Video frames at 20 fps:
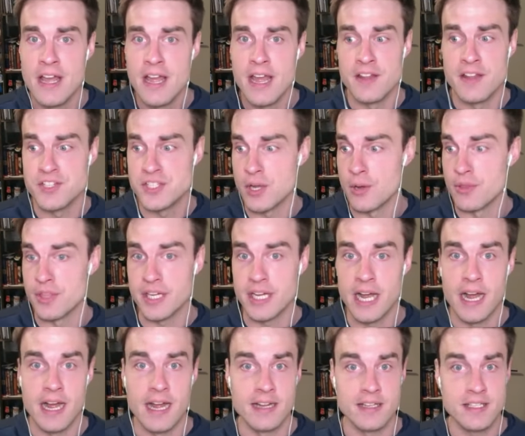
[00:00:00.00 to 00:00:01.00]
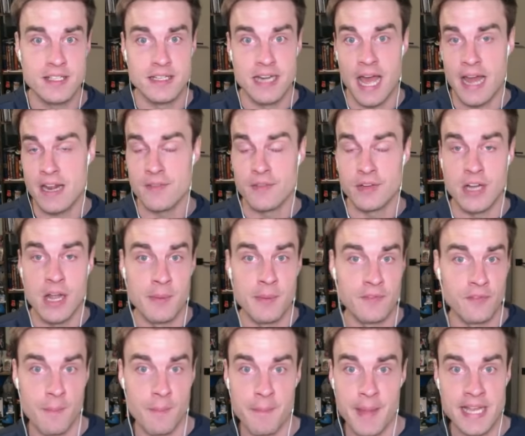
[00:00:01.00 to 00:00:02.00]
And so the cuts, not even coming
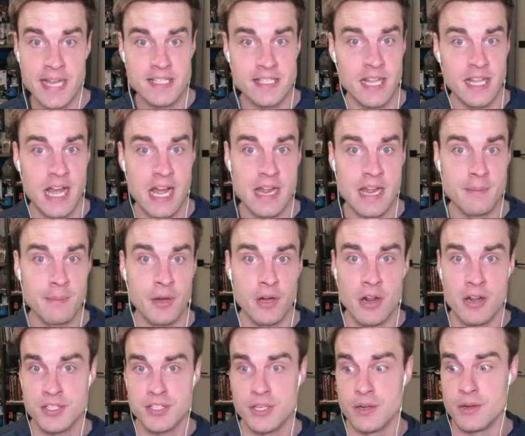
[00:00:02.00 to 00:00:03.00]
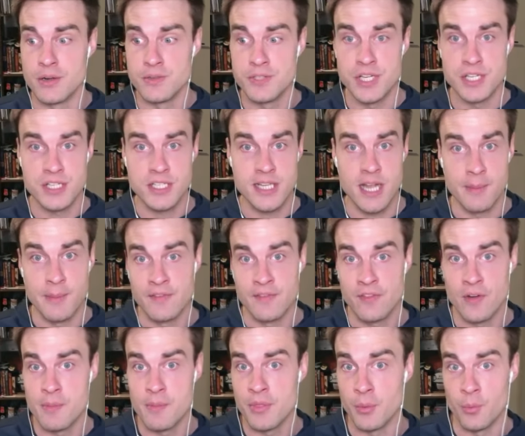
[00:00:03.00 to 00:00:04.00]
from baseline, but also just coming
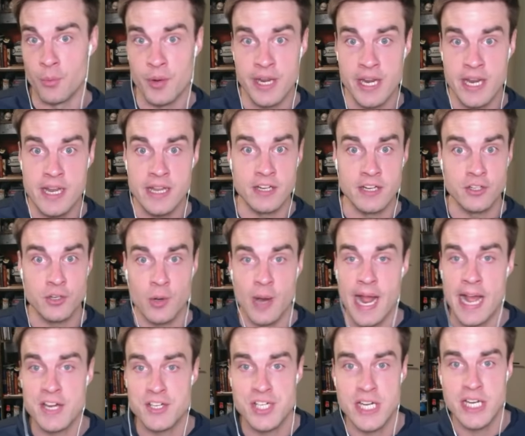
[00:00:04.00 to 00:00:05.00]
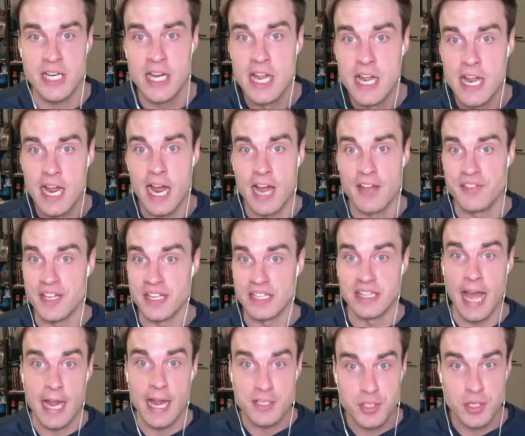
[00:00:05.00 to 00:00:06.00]
from the wing and crashing, I think
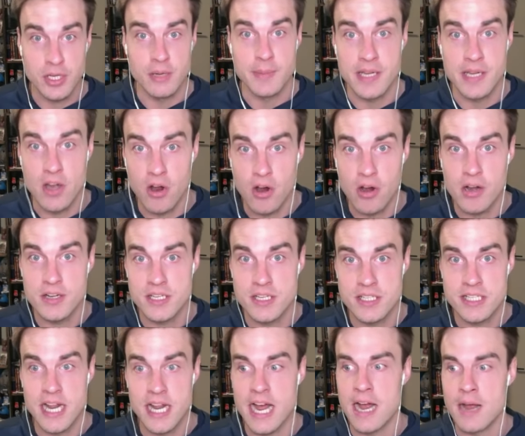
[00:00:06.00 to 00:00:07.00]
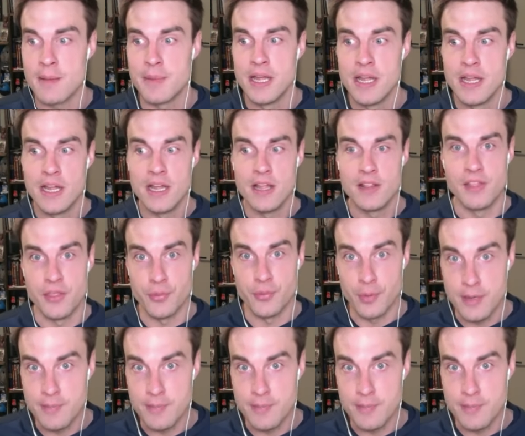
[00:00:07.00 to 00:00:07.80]
that's going to be hard to stop. The three